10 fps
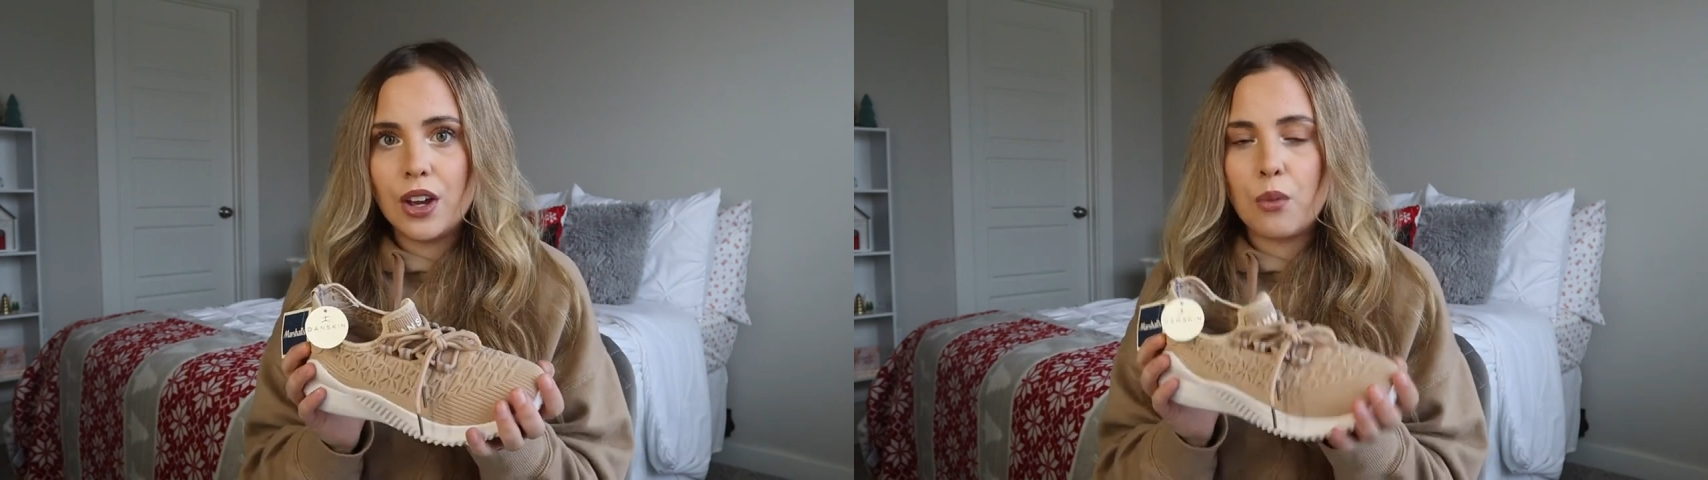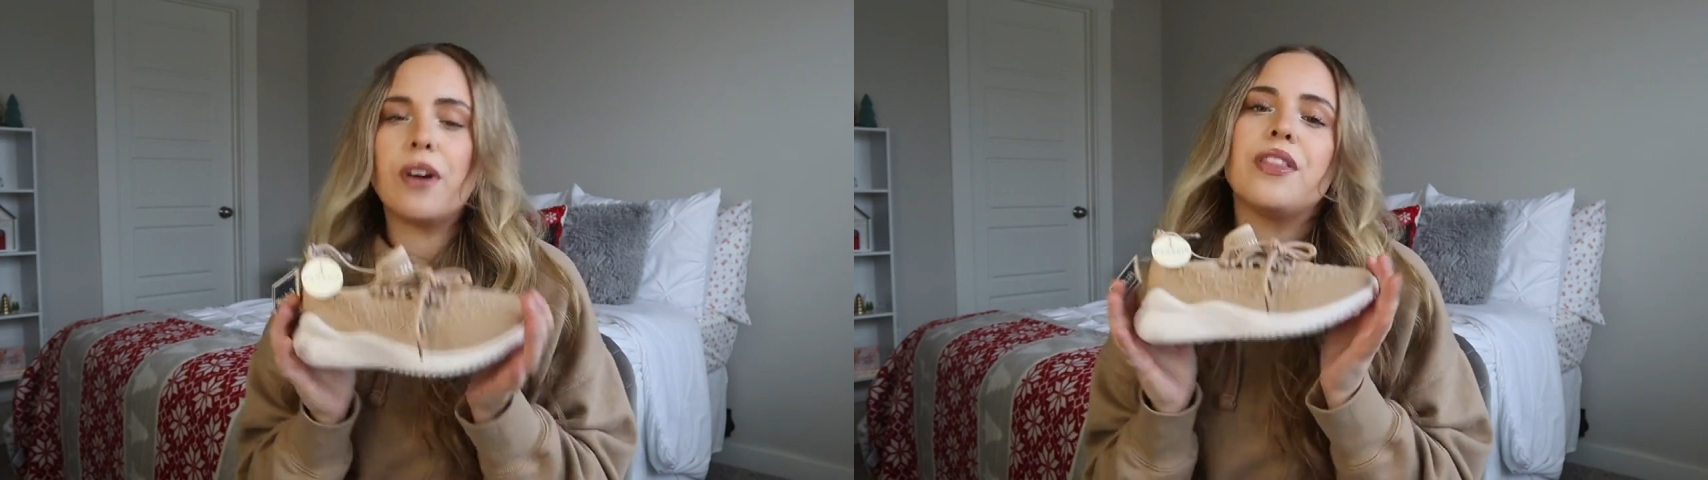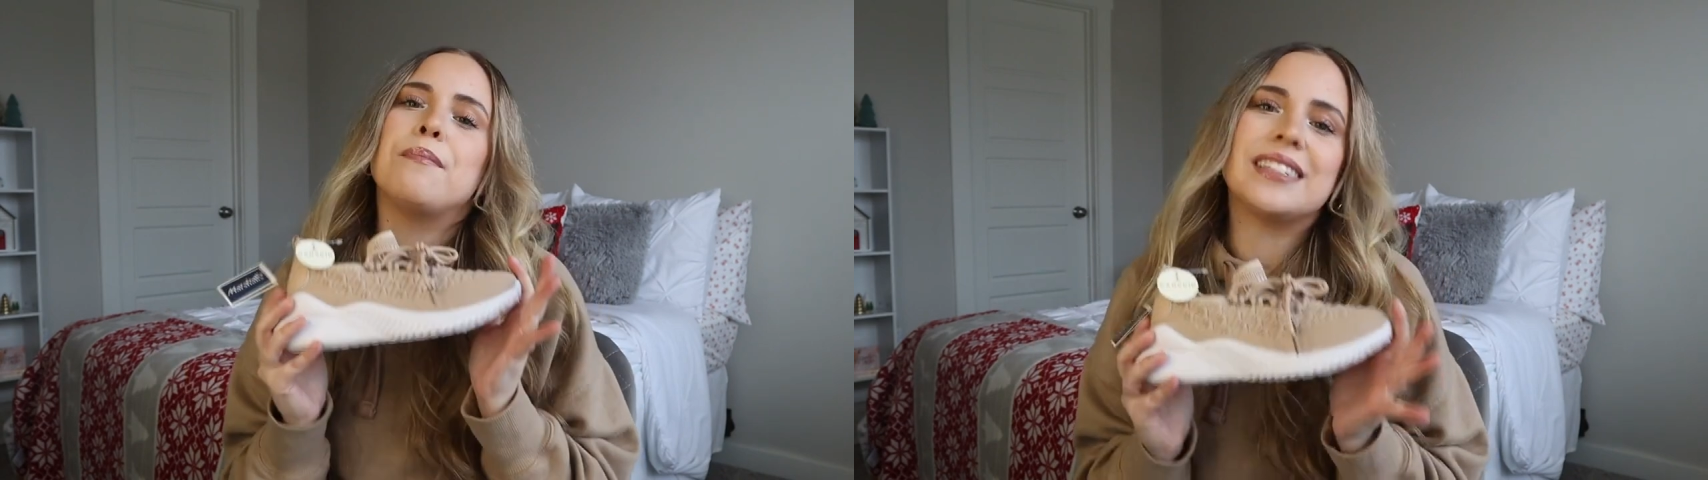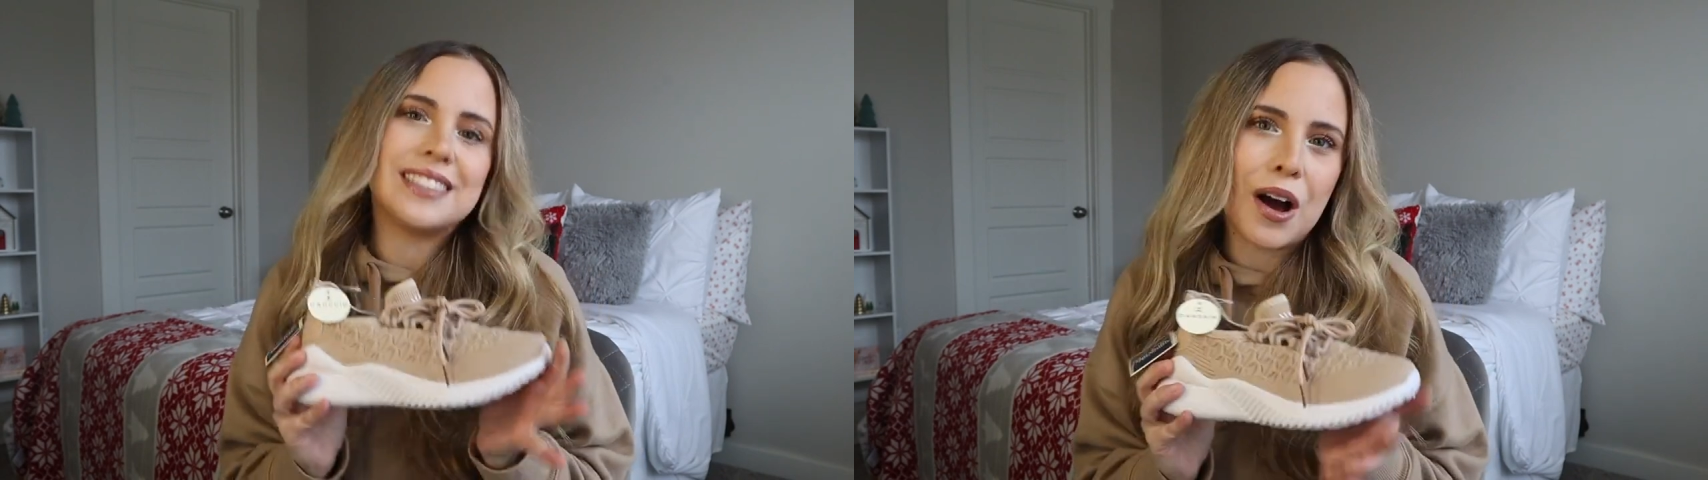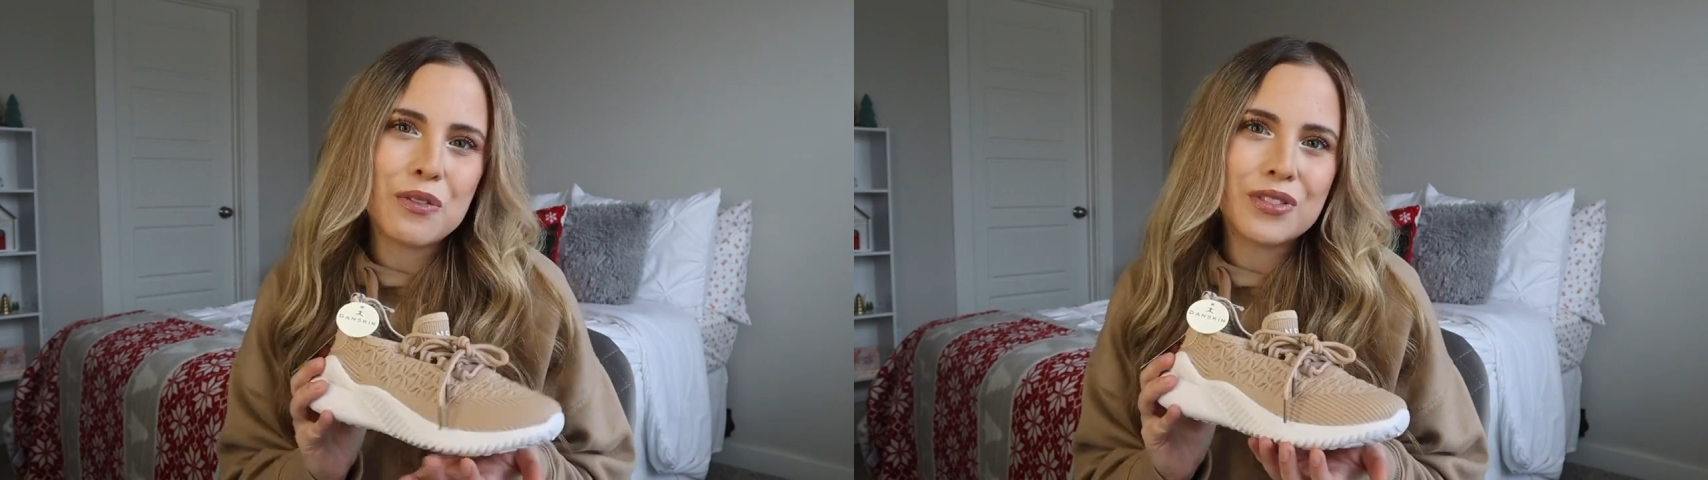wear them
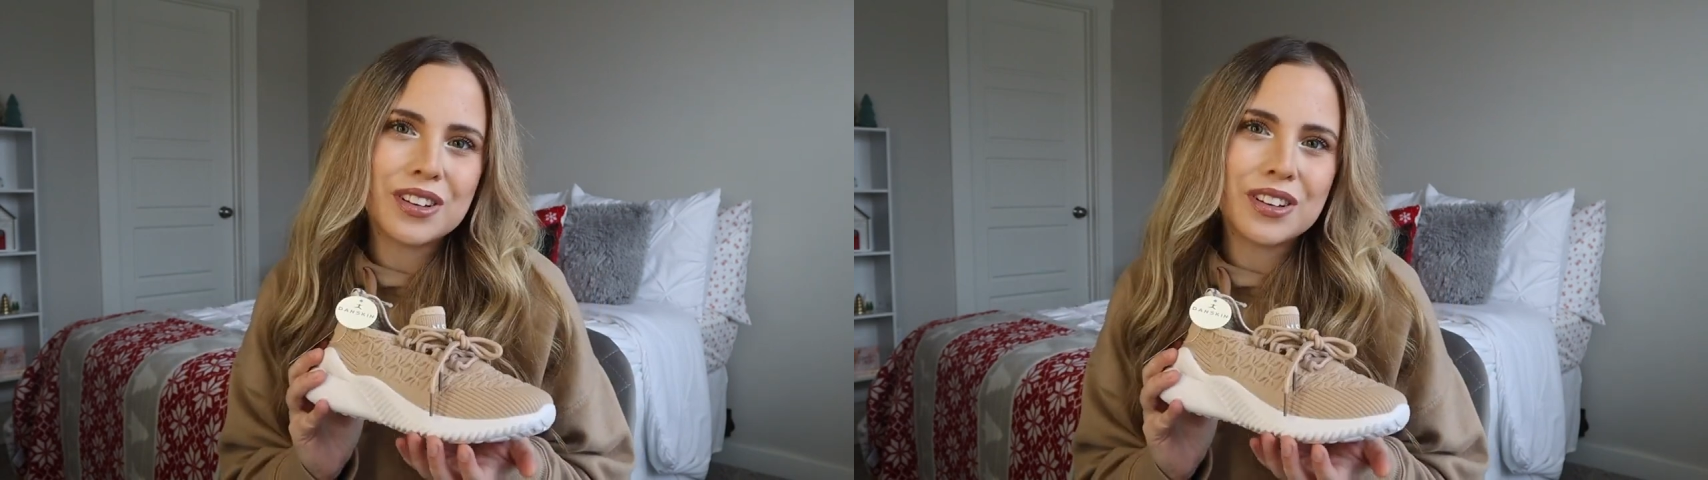myself.